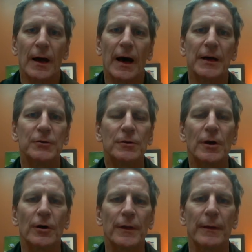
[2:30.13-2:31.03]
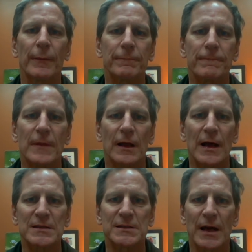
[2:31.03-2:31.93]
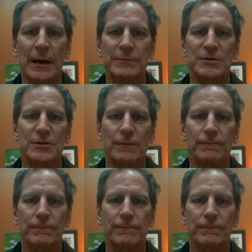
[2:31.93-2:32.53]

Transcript: I do know that lots of times,